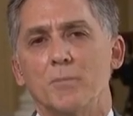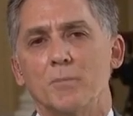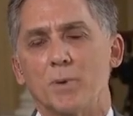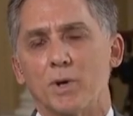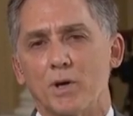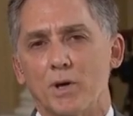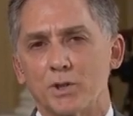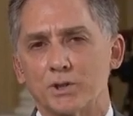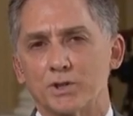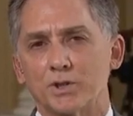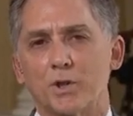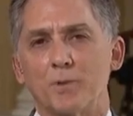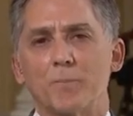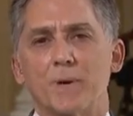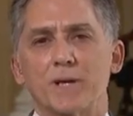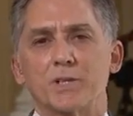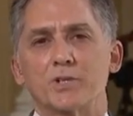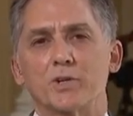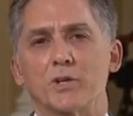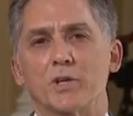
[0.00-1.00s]
but also
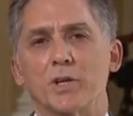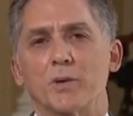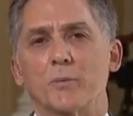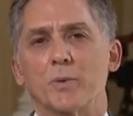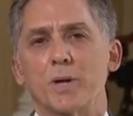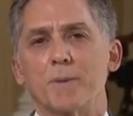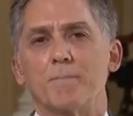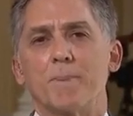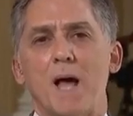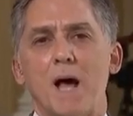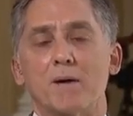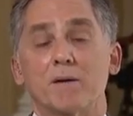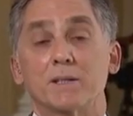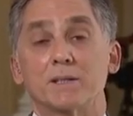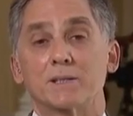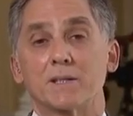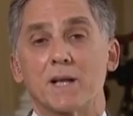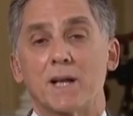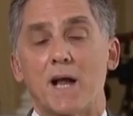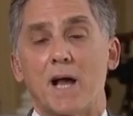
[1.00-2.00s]
make sure that we
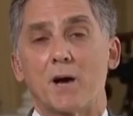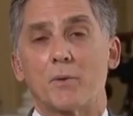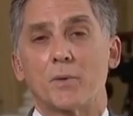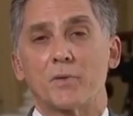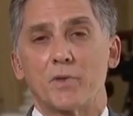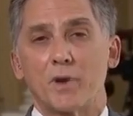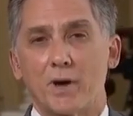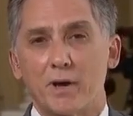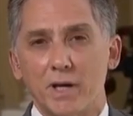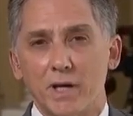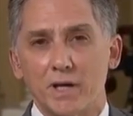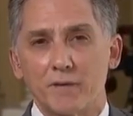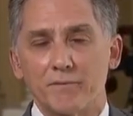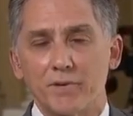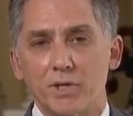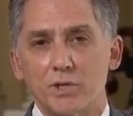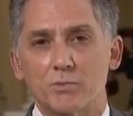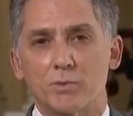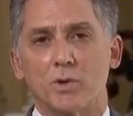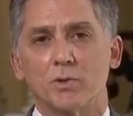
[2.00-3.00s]
balance that out with our
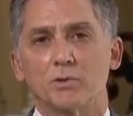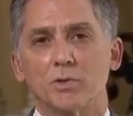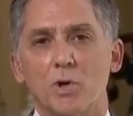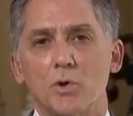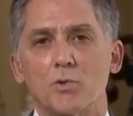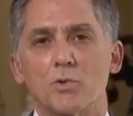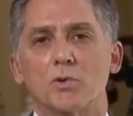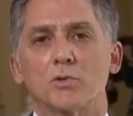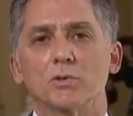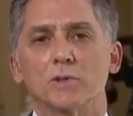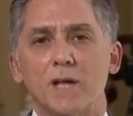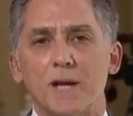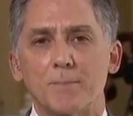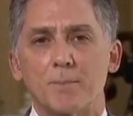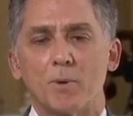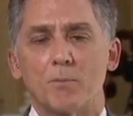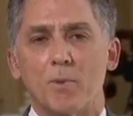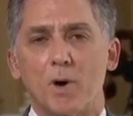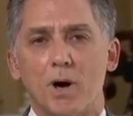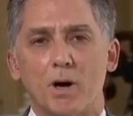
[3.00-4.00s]
individual local
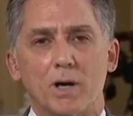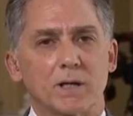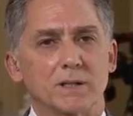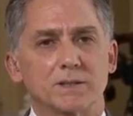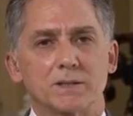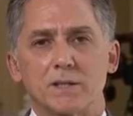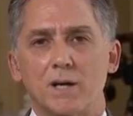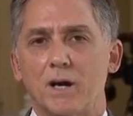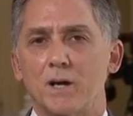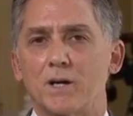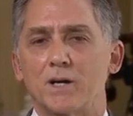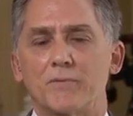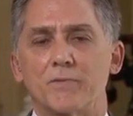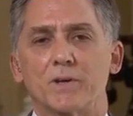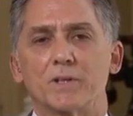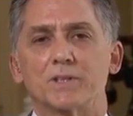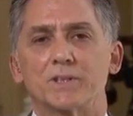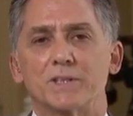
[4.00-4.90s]
labor markets in our different